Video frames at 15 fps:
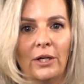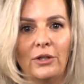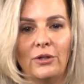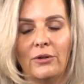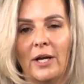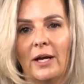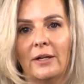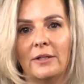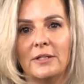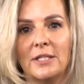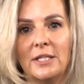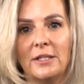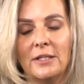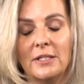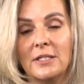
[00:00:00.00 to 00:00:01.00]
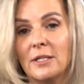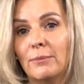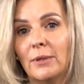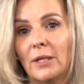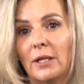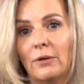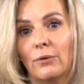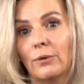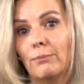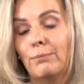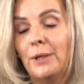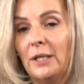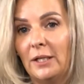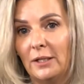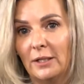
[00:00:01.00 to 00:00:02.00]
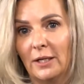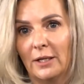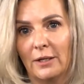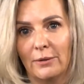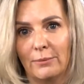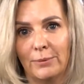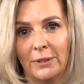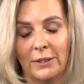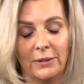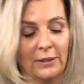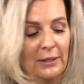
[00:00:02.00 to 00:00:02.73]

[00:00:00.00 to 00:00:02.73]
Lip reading: You can't intimidate or impede another player.